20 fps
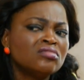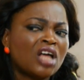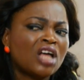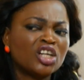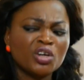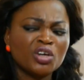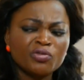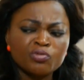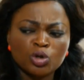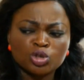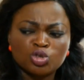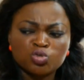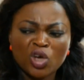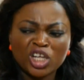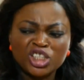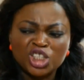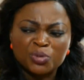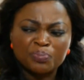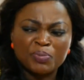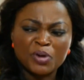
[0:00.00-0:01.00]
I don't even want to wear
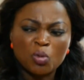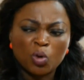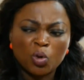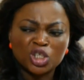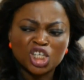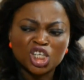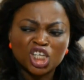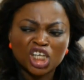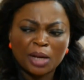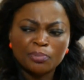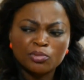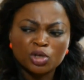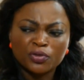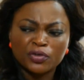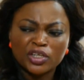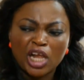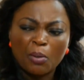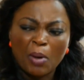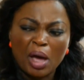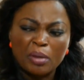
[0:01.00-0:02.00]
this pink one again. I'm
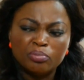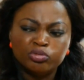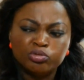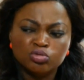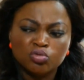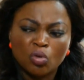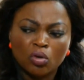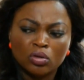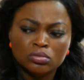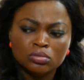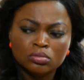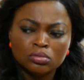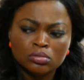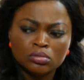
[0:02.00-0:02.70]
looking for that my blue one.